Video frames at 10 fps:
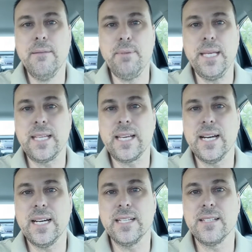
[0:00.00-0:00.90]

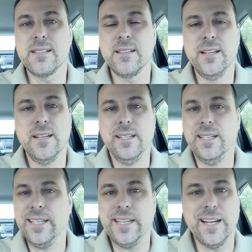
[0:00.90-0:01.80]
because
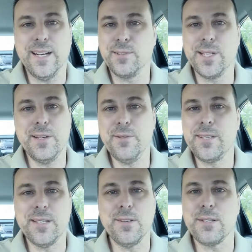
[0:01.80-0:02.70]
you know, the
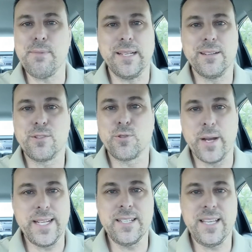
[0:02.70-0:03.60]
news has just been
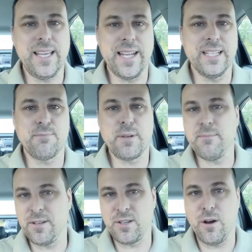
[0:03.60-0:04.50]
crazy and it's pretty
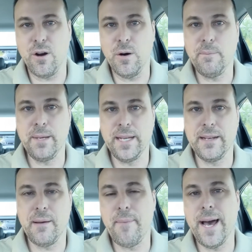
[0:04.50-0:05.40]
much all
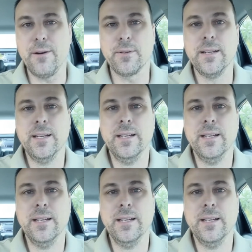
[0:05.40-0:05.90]
been about